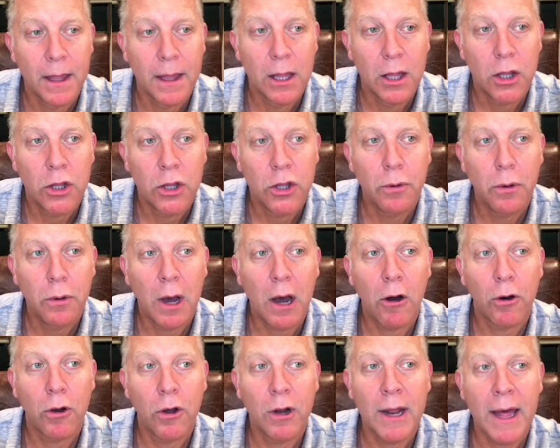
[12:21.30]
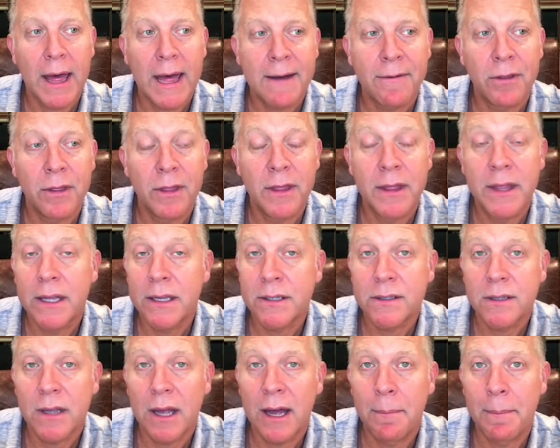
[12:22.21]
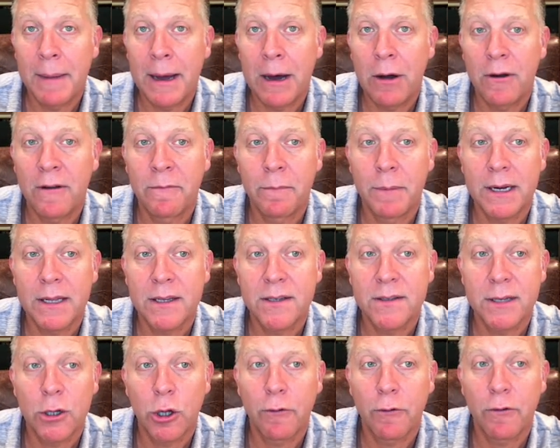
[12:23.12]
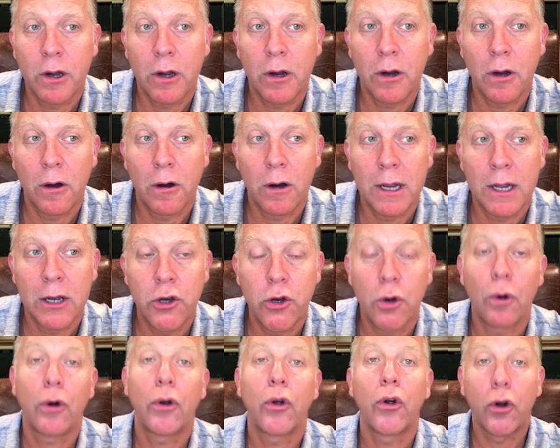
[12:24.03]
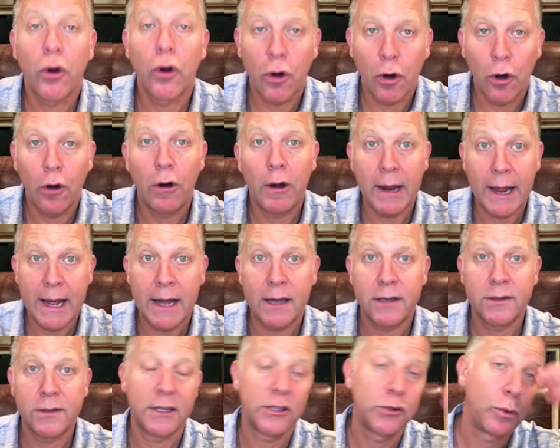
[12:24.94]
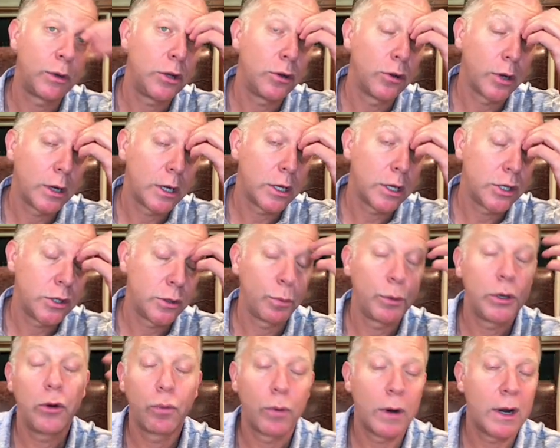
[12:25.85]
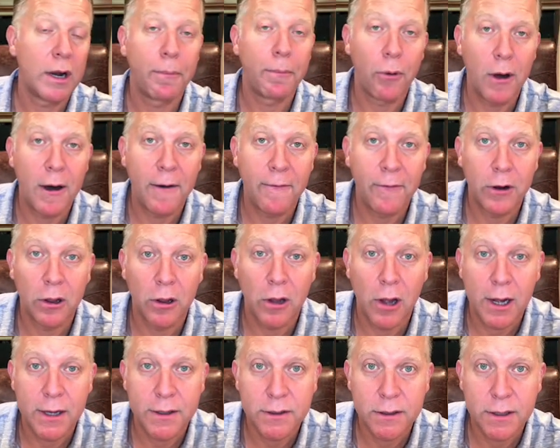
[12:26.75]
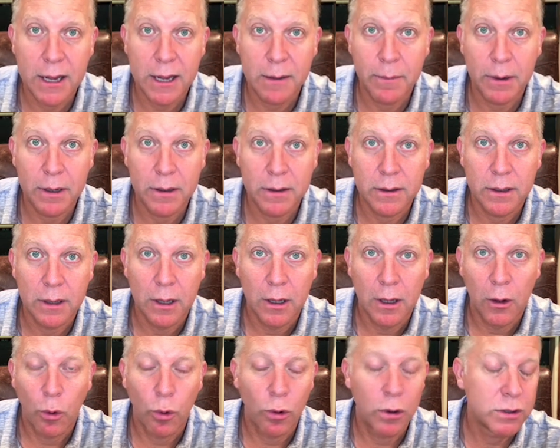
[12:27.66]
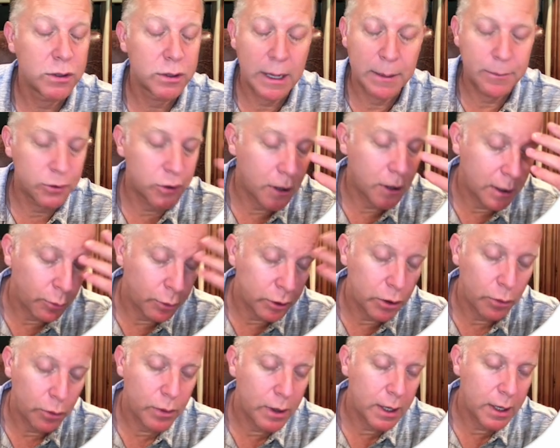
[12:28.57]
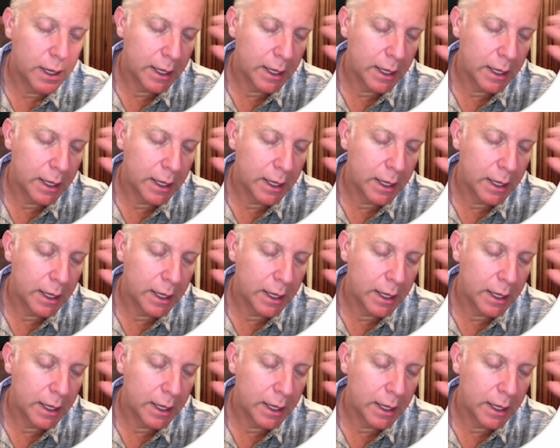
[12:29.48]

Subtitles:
You are going to have this amount of money sitting over here in your current assets. When you when you run a profit and loss statement, or I'm sorry, when you run